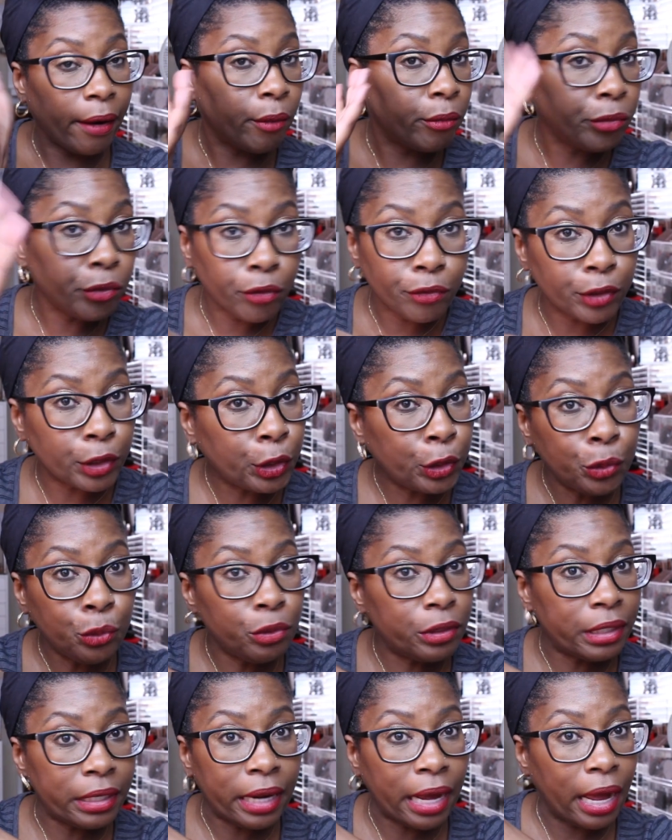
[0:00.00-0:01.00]
I don't know if it
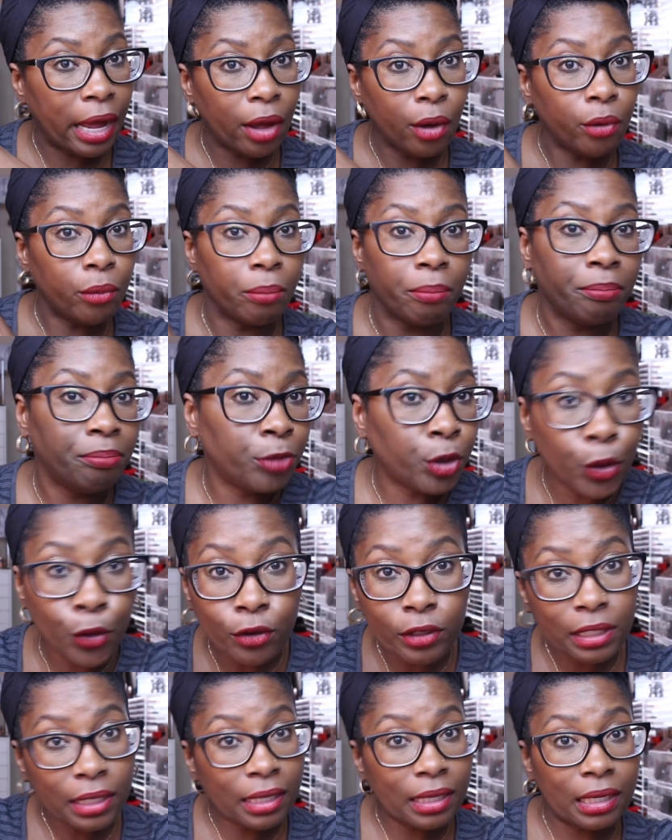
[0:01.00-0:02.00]
shoots it out, and
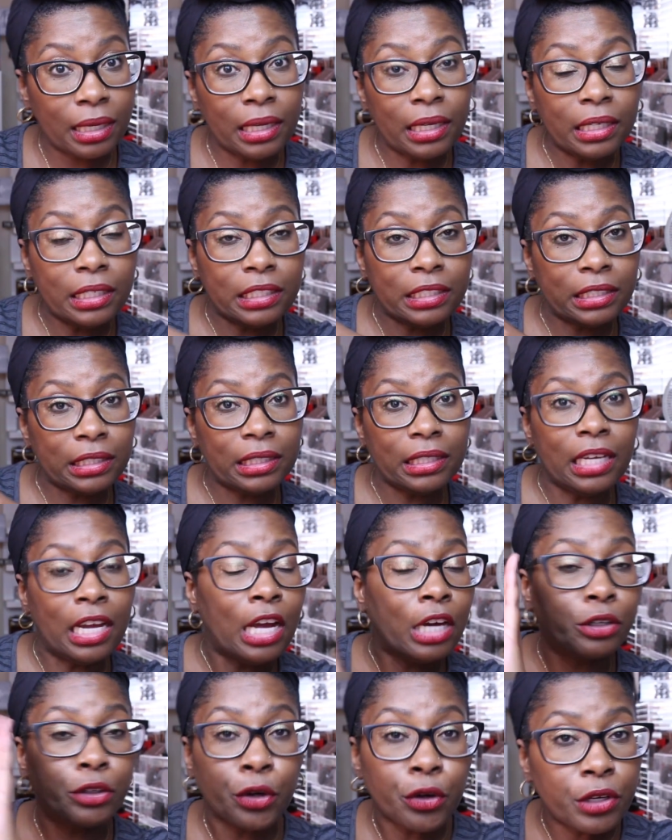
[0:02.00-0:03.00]
turns it into energy,
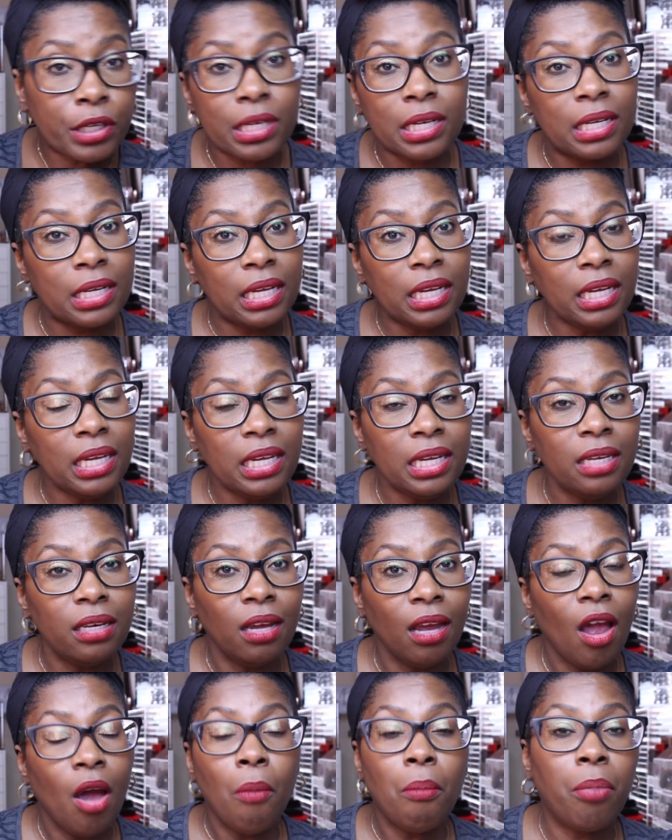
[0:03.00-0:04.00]
turns it into heat,
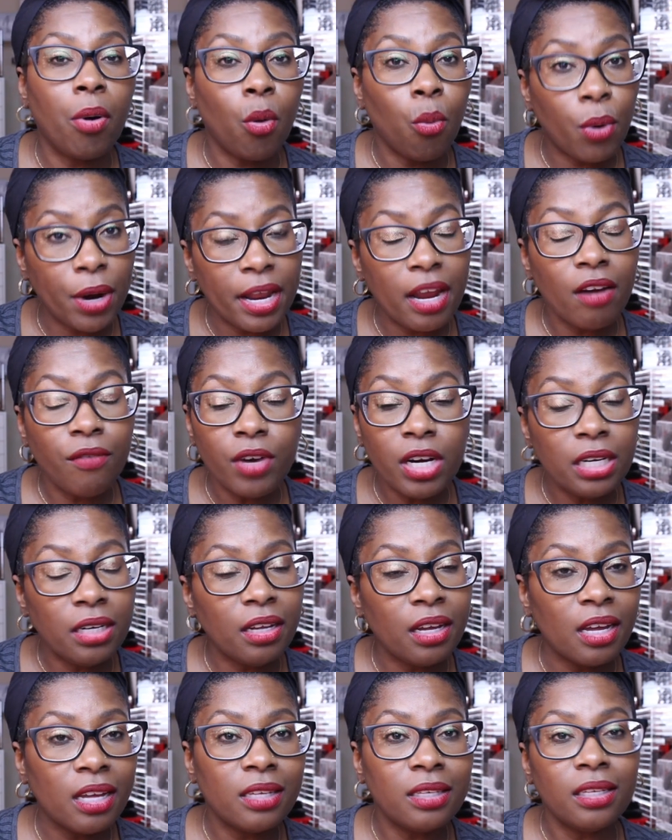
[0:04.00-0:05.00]
but whatever it
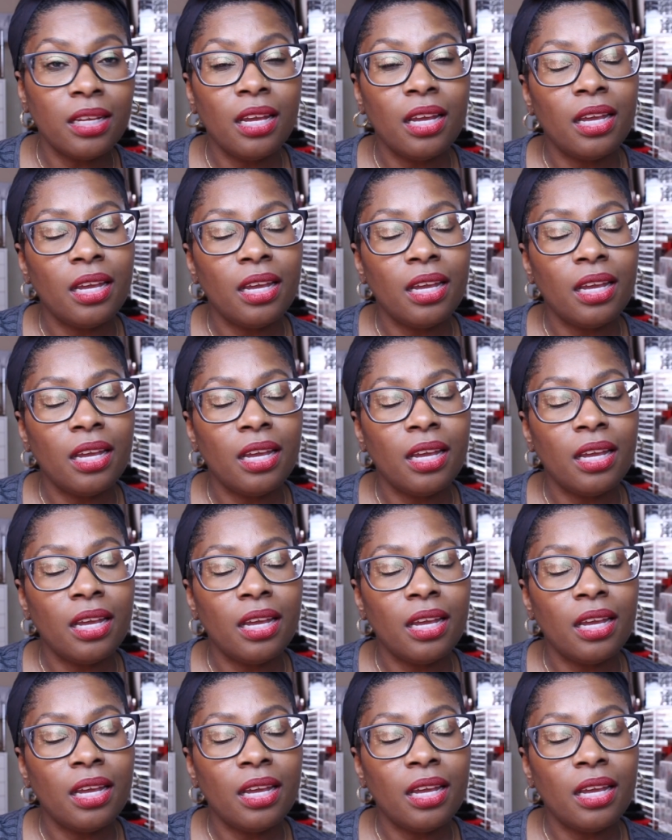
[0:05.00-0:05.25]
does,